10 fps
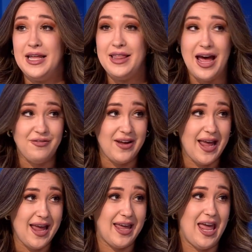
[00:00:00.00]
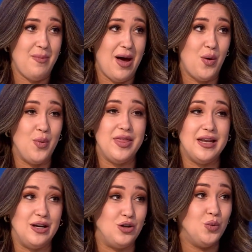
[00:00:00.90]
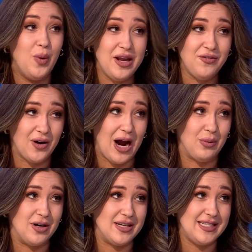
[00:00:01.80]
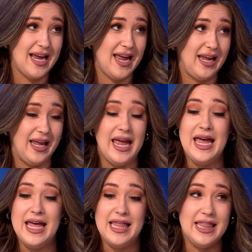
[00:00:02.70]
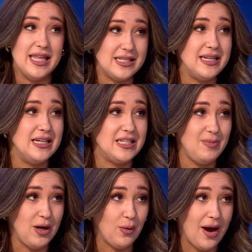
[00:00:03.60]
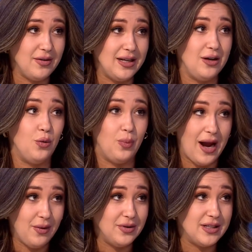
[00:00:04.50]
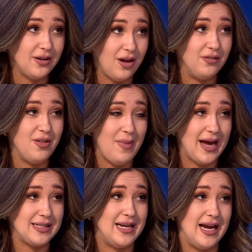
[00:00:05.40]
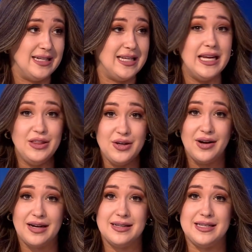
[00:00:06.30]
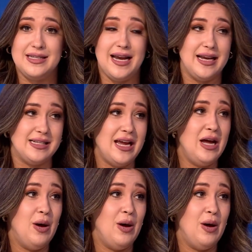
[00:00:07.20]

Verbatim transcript: The FAA came out within 24 hours saying this needs to be grounded, grounded all of the MAX 9s in the United States.